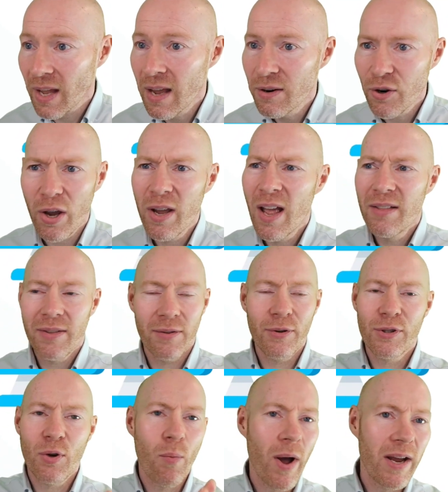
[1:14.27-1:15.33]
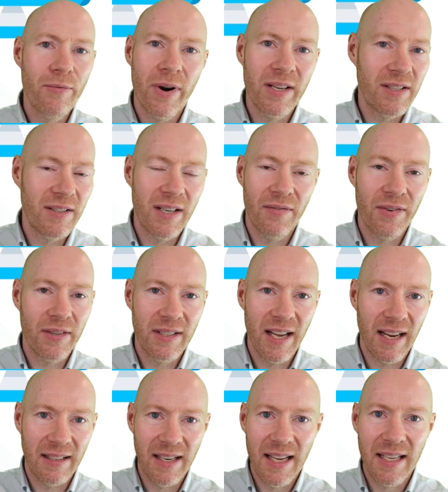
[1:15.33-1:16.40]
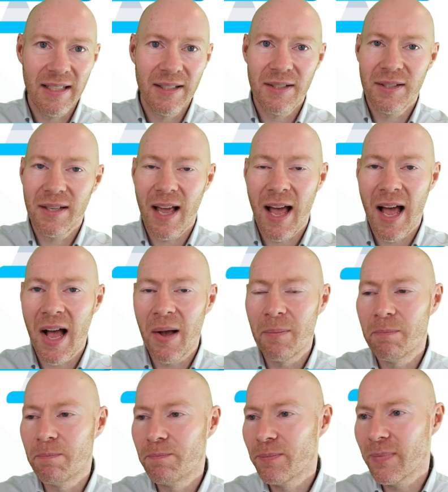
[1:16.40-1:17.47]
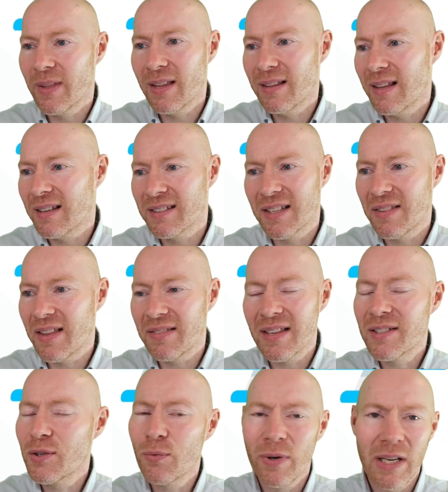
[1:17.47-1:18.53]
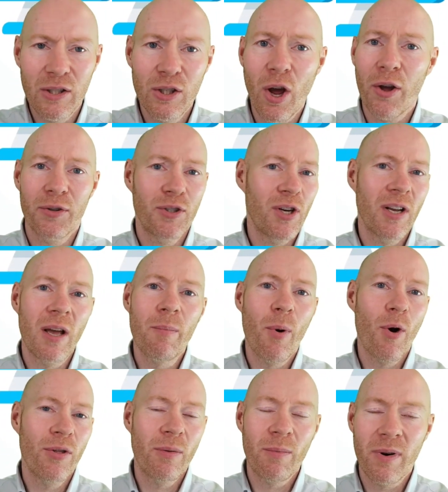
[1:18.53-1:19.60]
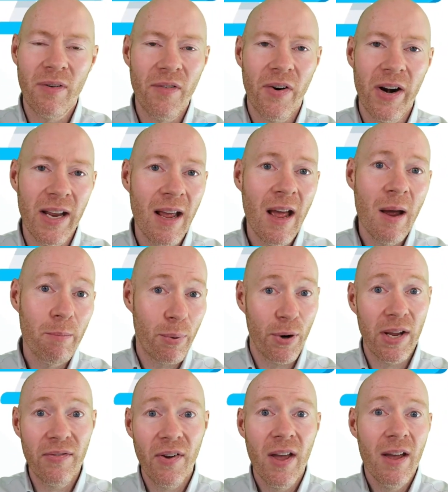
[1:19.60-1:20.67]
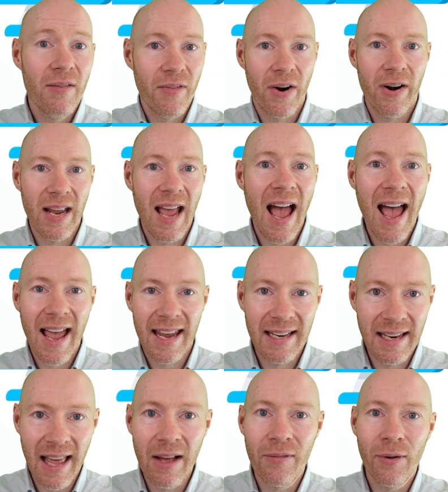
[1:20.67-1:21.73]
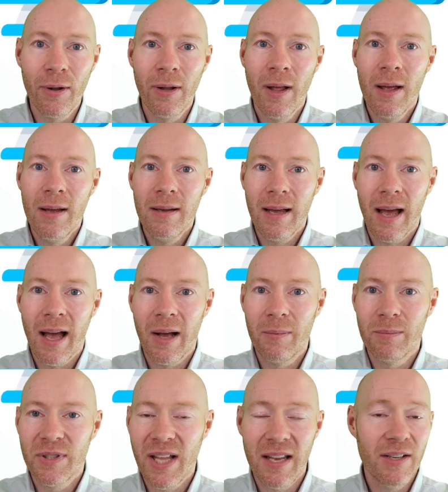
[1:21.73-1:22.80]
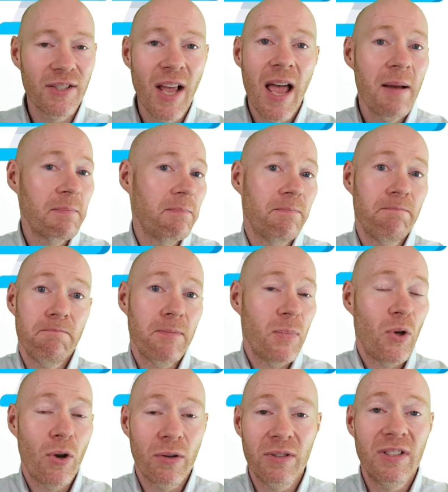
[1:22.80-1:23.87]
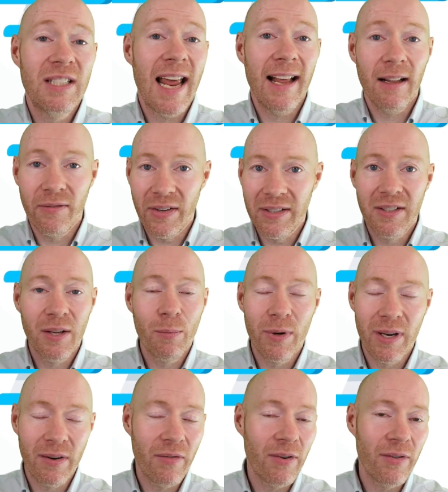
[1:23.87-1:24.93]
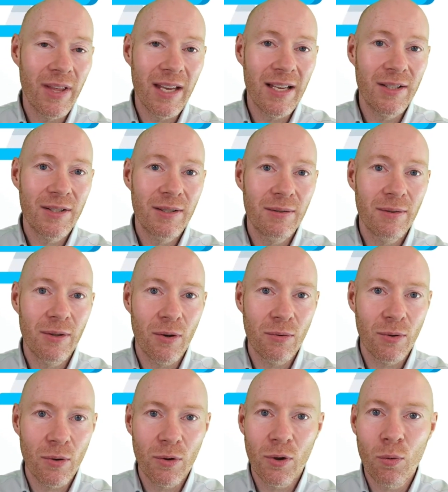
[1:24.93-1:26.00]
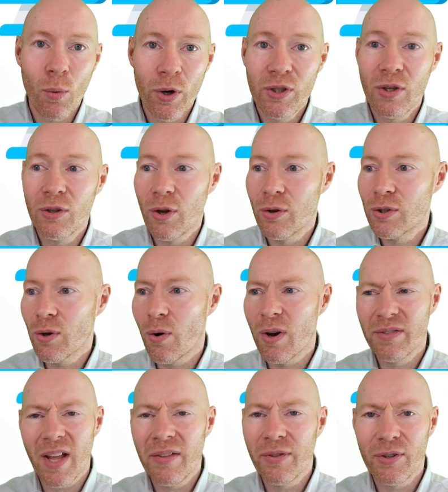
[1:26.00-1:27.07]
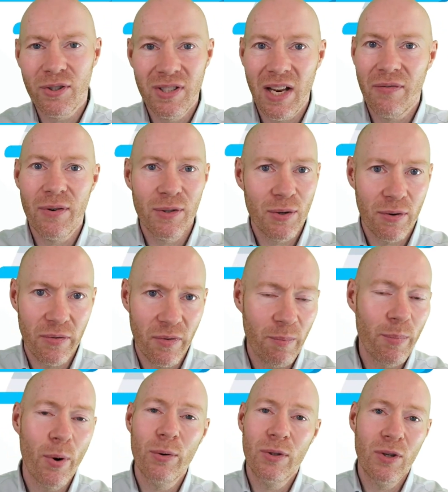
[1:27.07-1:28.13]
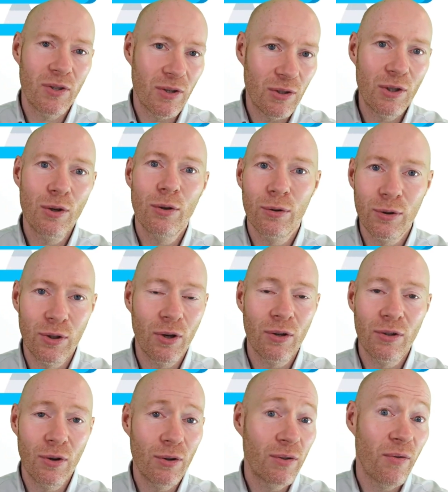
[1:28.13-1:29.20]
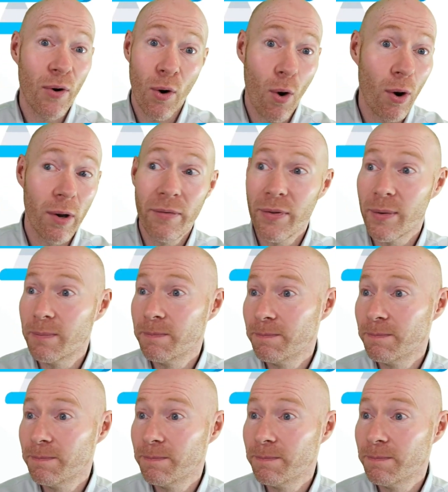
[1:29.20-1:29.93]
Now, there's a wide range of different techniques. Like I said, this is only touching upon them at a very brief, very high level status. You can delve into whatever these you wish to do so, and there's different sort of approaches and tools you can use for all of them.